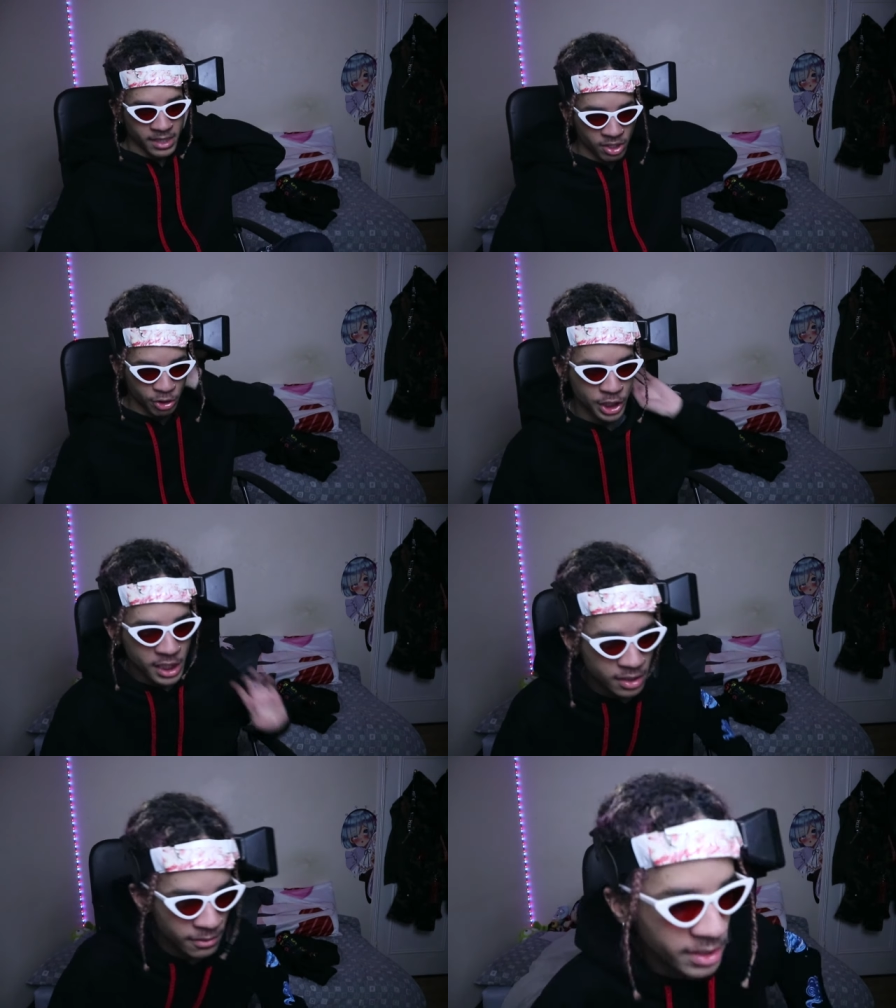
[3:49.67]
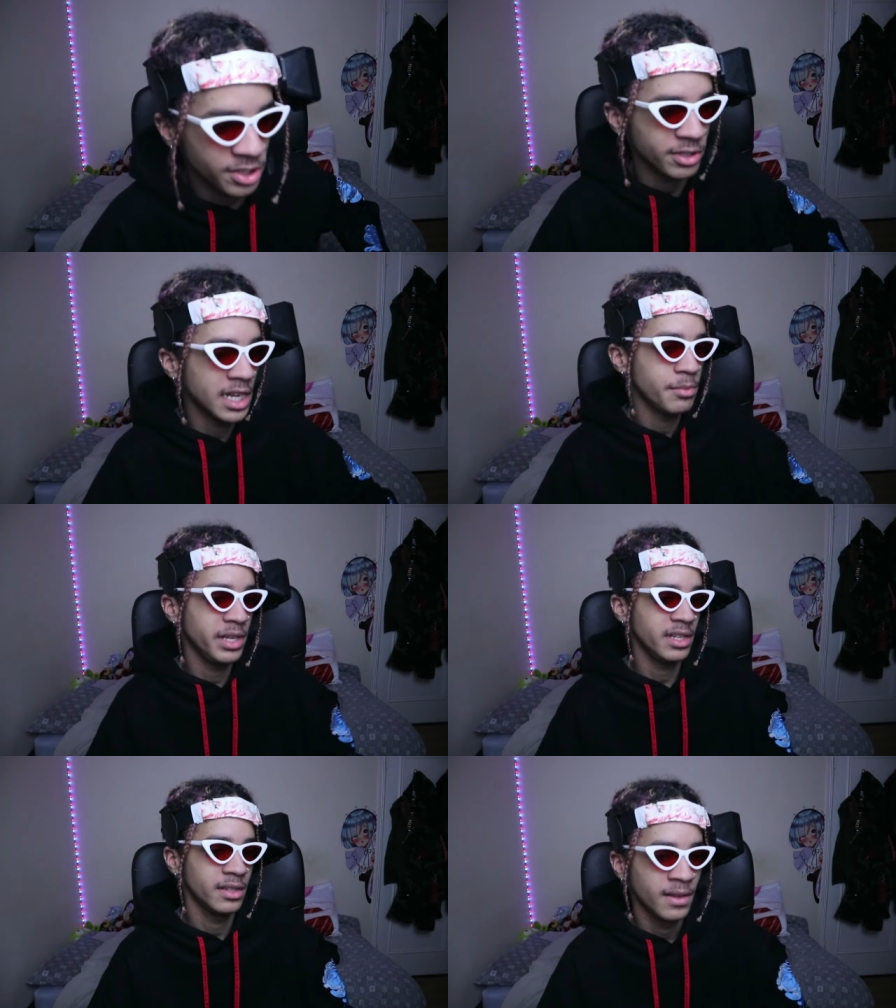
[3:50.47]
Wait, so she's... Wait, so you're telling
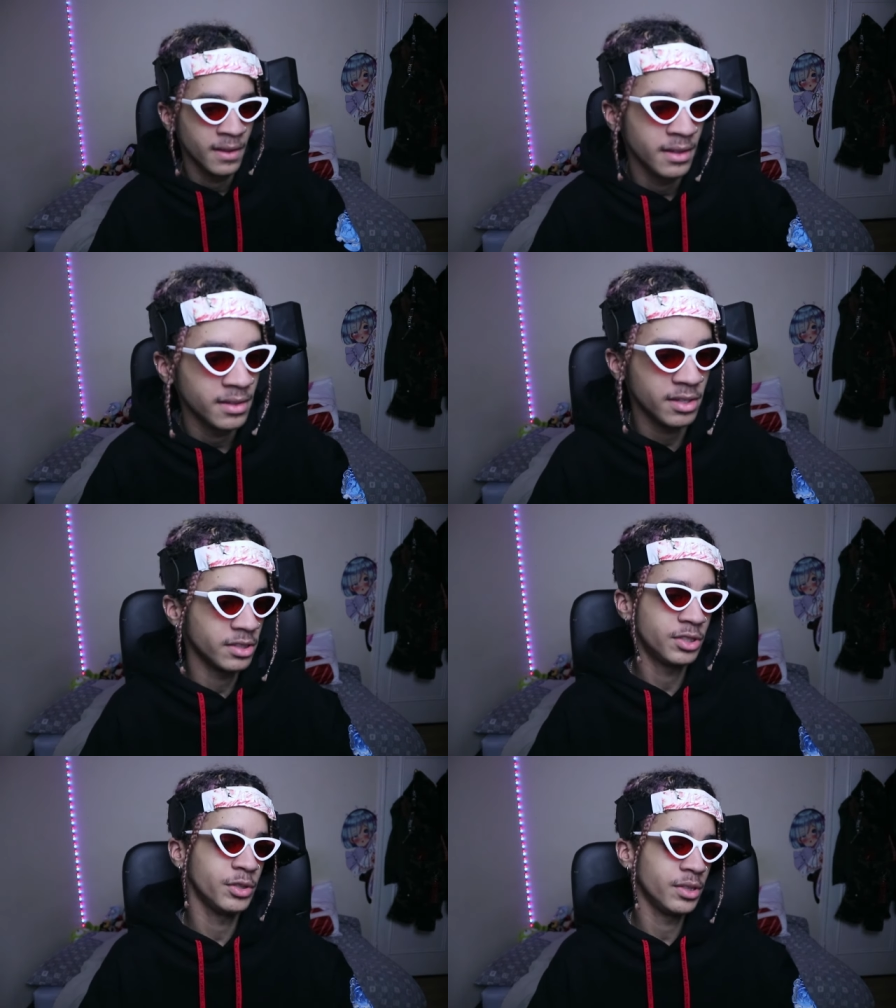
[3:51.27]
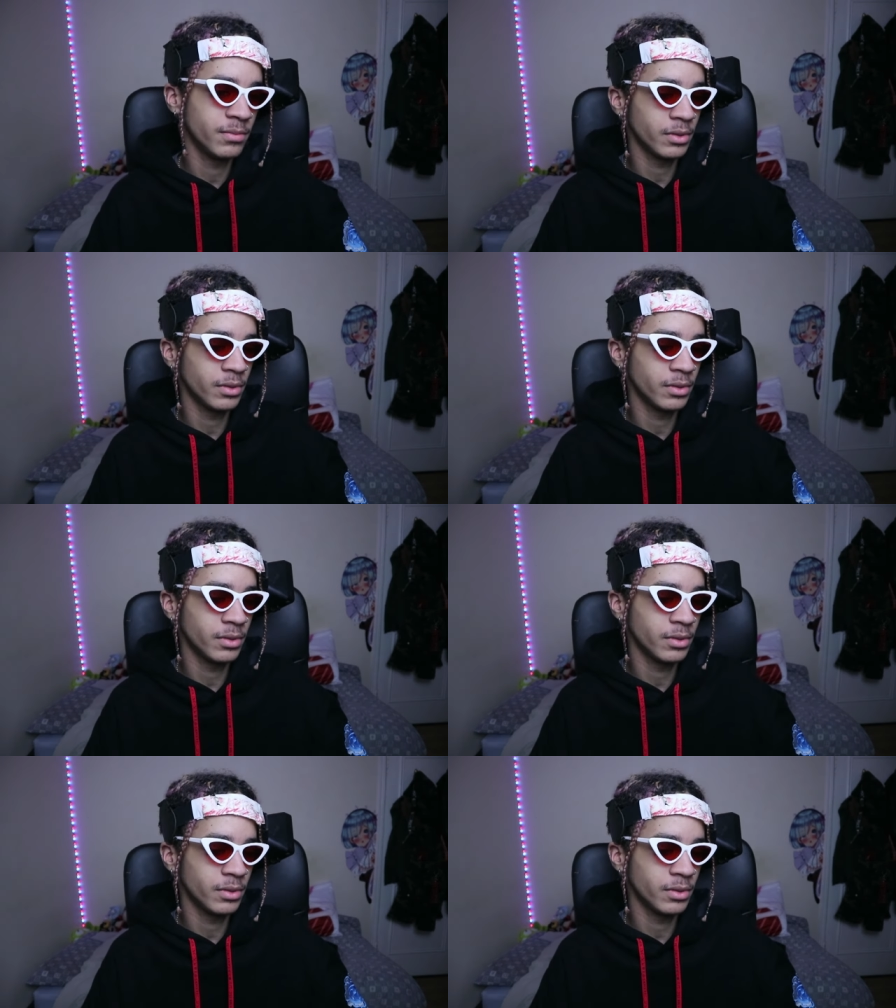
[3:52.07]
me that she...